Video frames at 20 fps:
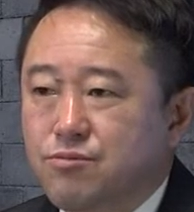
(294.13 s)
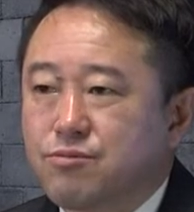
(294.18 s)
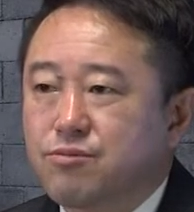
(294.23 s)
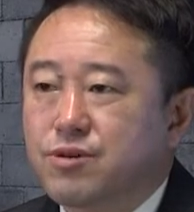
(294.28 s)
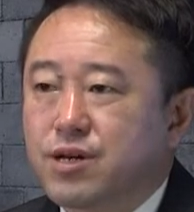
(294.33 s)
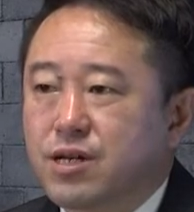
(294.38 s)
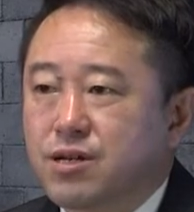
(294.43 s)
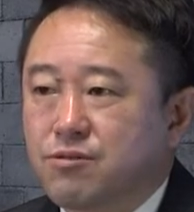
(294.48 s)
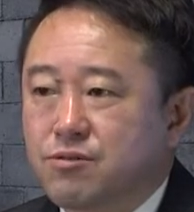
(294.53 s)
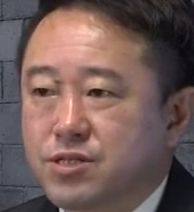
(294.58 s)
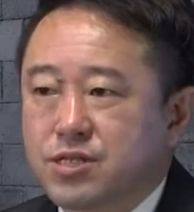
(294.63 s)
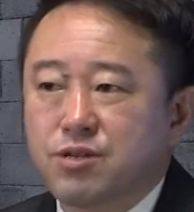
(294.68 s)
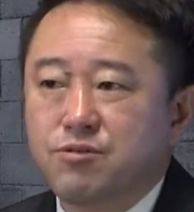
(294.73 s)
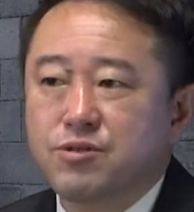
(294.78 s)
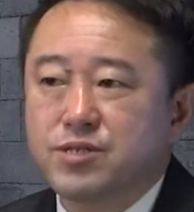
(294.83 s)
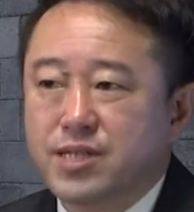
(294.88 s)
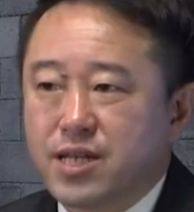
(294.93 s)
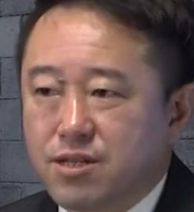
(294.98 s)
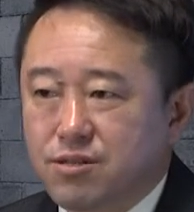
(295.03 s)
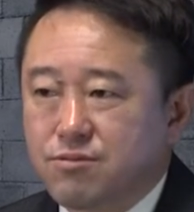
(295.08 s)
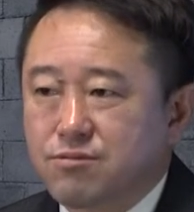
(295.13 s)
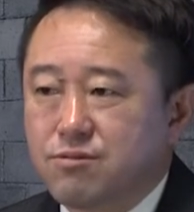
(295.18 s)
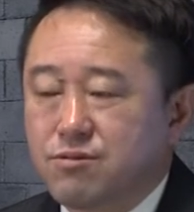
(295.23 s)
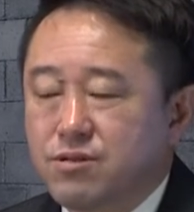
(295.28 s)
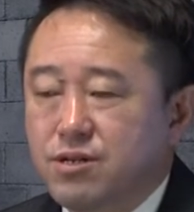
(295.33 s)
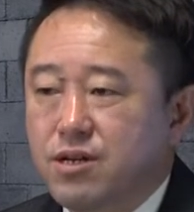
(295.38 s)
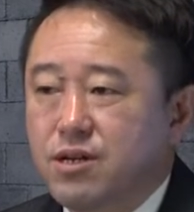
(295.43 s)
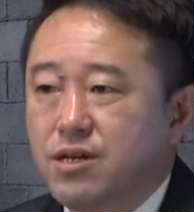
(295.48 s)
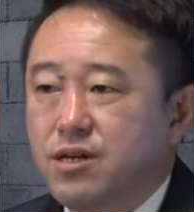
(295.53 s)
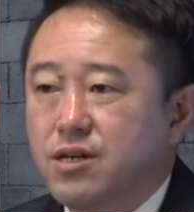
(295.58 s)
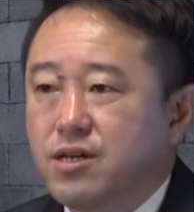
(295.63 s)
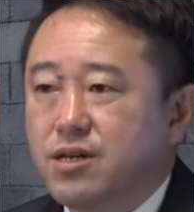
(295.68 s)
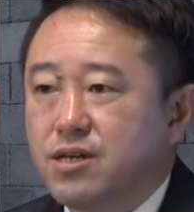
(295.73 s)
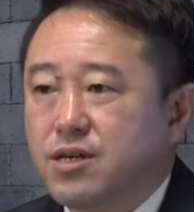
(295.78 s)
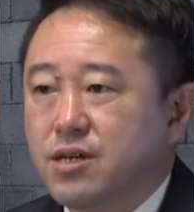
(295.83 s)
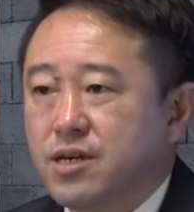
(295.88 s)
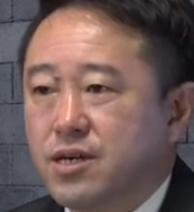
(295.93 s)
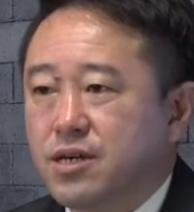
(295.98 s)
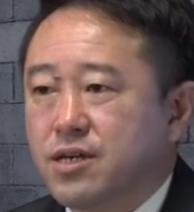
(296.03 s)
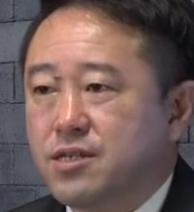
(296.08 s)
because we are not in
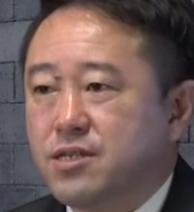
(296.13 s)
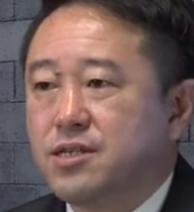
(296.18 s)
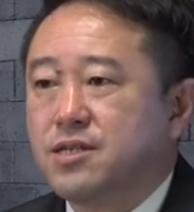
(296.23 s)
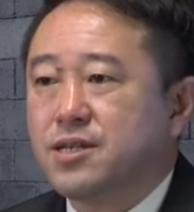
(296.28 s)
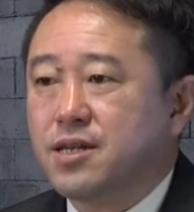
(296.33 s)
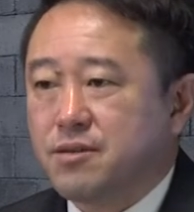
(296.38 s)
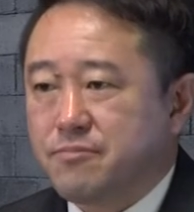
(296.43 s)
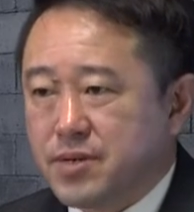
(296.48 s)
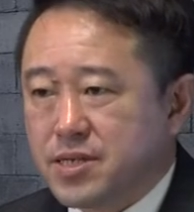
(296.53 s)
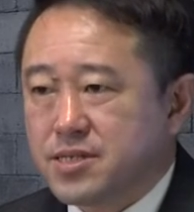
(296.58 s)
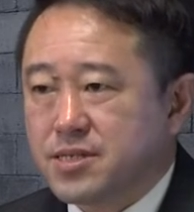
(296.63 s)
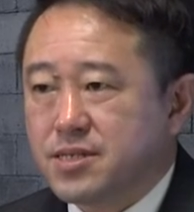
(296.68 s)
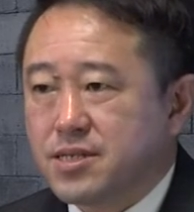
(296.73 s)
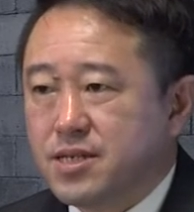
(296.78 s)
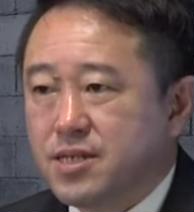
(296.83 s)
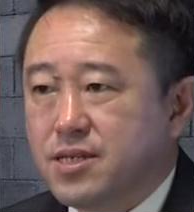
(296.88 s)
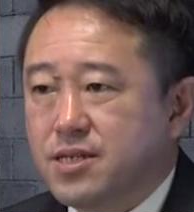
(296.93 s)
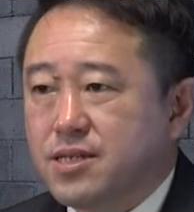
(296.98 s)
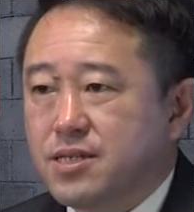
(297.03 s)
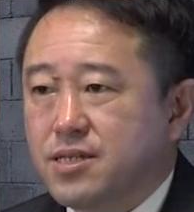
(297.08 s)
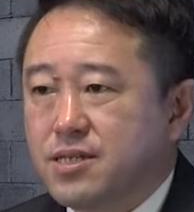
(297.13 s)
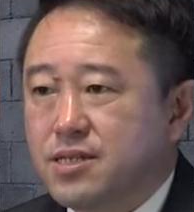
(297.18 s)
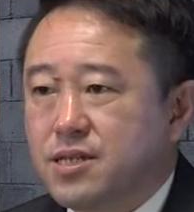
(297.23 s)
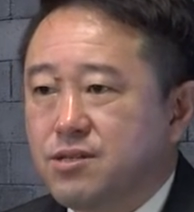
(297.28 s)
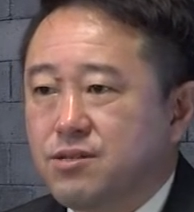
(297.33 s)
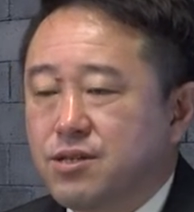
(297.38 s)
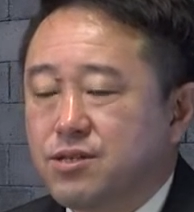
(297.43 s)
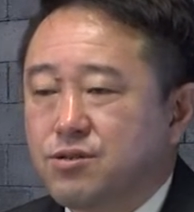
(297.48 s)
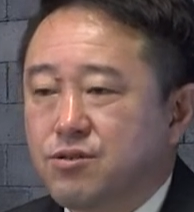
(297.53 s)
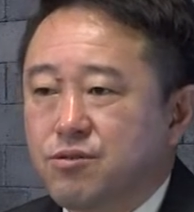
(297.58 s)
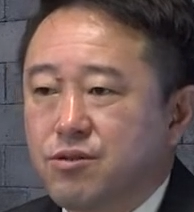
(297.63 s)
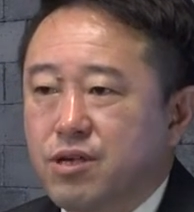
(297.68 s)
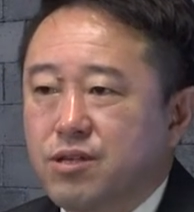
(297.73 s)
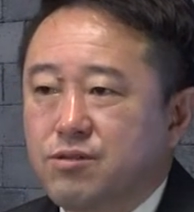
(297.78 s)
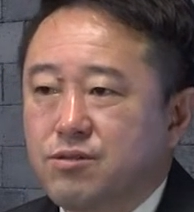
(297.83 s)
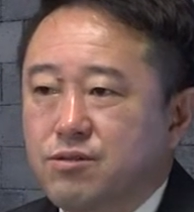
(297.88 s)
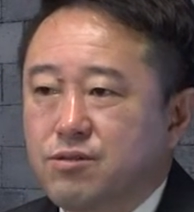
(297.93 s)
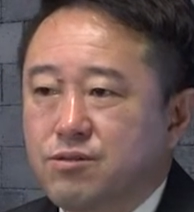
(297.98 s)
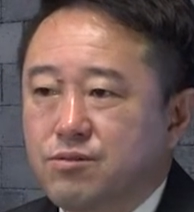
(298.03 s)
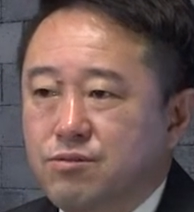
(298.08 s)
such an advantageous situation
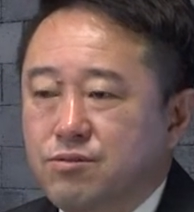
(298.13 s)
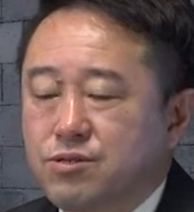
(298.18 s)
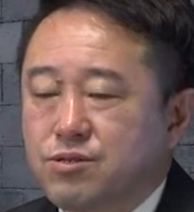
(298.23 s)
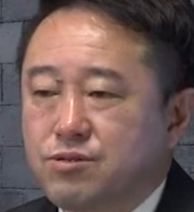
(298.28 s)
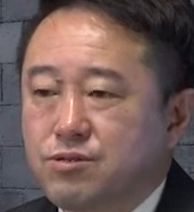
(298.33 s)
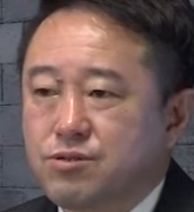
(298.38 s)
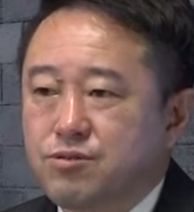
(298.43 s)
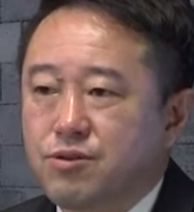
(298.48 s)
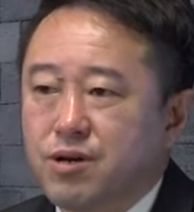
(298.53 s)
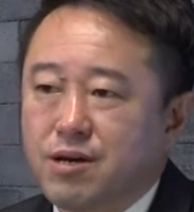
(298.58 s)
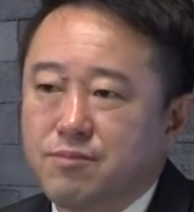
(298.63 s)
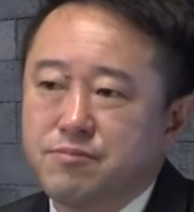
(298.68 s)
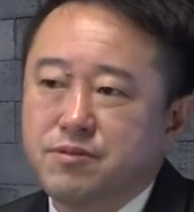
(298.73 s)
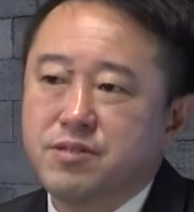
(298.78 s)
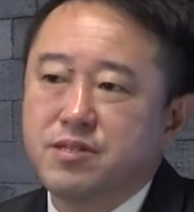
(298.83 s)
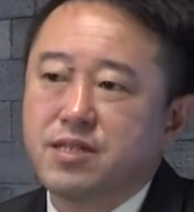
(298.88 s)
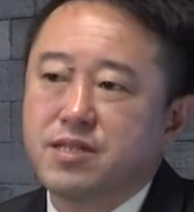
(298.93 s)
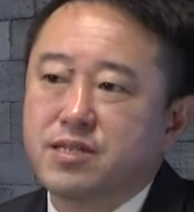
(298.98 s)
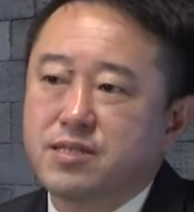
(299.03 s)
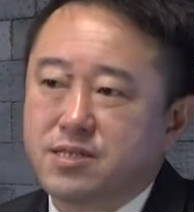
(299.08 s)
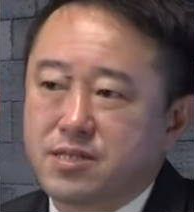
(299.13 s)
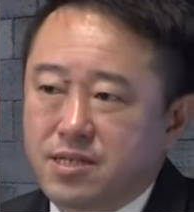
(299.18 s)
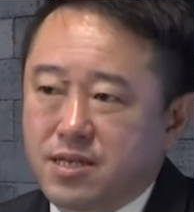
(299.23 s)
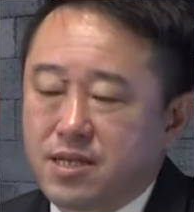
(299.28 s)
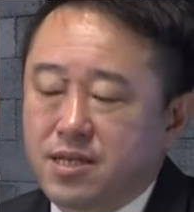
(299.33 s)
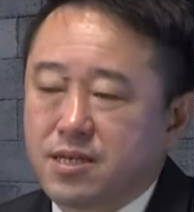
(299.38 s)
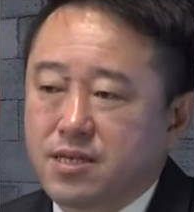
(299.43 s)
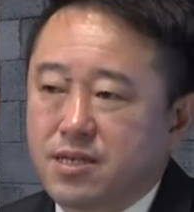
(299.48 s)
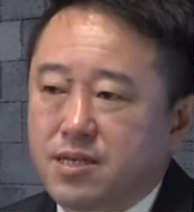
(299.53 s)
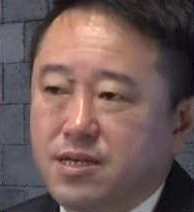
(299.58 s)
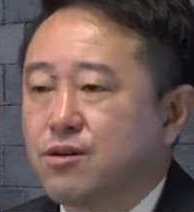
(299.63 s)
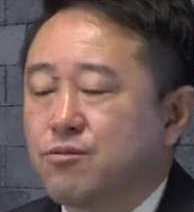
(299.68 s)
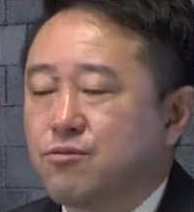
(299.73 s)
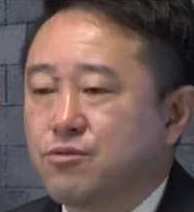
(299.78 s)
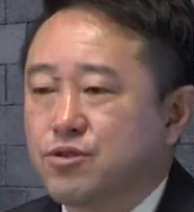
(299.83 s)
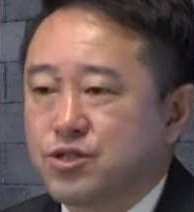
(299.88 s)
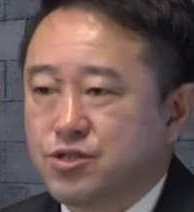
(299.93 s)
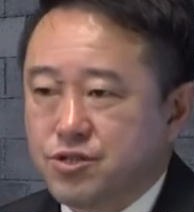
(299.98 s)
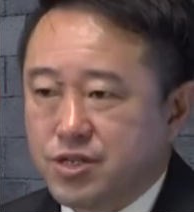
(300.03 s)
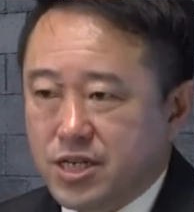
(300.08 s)
and the starting line is at 0.